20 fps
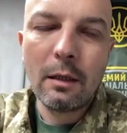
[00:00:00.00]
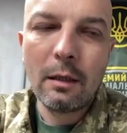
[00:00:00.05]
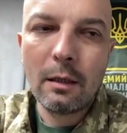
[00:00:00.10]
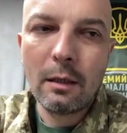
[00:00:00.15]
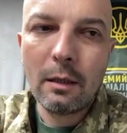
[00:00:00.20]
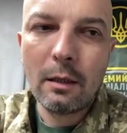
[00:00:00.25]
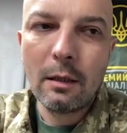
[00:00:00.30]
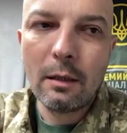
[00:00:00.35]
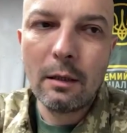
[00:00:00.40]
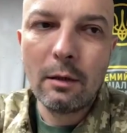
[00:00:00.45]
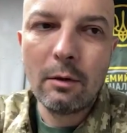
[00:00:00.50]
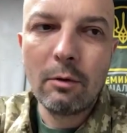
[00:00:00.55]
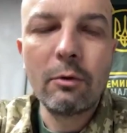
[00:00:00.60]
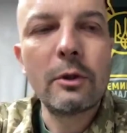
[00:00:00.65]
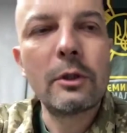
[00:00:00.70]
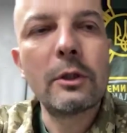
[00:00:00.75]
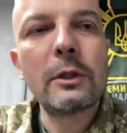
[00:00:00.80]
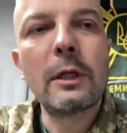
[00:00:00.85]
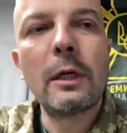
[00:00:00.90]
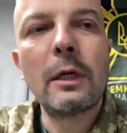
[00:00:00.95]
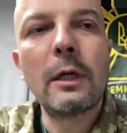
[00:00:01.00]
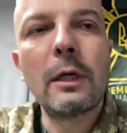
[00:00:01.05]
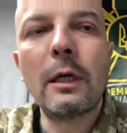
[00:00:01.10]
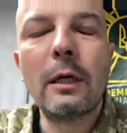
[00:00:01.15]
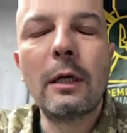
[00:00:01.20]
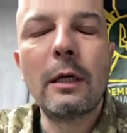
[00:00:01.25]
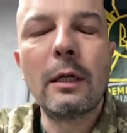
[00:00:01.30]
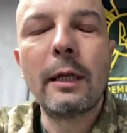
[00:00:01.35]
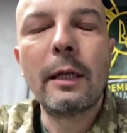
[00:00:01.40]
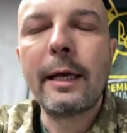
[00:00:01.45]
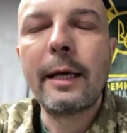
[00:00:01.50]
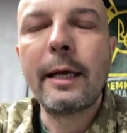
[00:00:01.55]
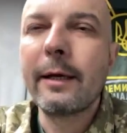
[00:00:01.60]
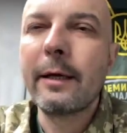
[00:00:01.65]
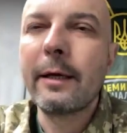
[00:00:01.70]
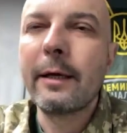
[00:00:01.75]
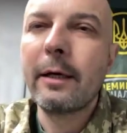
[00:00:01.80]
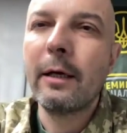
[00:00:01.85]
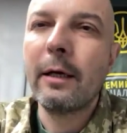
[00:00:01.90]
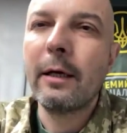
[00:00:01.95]
looks uh, like
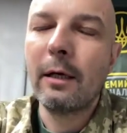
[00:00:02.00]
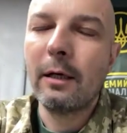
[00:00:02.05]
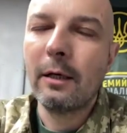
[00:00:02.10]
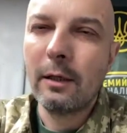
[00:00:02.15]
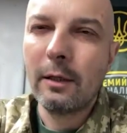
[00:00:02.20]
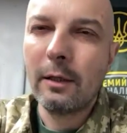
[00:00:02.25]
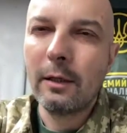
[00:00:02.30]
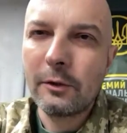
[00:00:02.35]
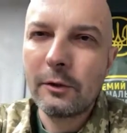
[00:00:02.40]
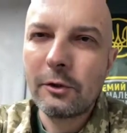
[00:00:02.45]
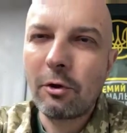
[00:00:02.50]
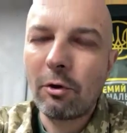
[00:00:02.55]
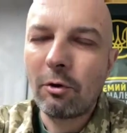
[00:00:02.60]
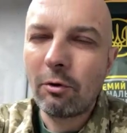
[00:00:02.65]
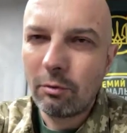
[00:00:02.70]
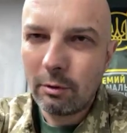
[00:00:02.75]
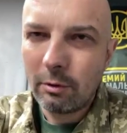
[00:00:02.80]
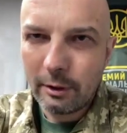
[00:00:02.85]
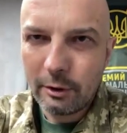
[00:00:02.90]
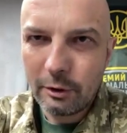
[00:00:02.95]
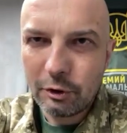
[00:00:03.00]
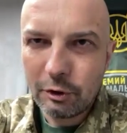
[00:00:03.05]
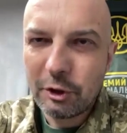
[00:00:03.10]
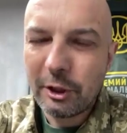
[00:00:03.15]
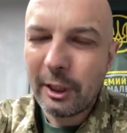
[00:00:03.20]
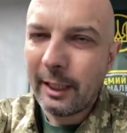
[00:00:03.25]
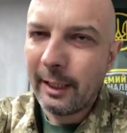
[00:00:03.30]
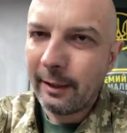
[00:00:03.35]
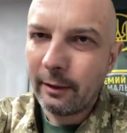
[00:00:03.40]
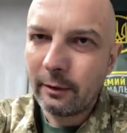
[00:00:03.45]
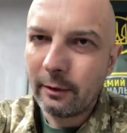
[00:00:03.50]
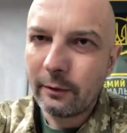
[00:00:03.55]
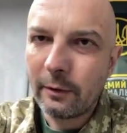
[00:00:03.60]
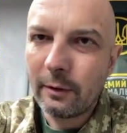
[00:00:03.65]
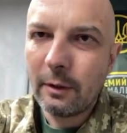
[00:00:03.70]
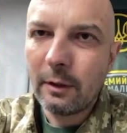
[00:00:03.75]
a, a, stolen child.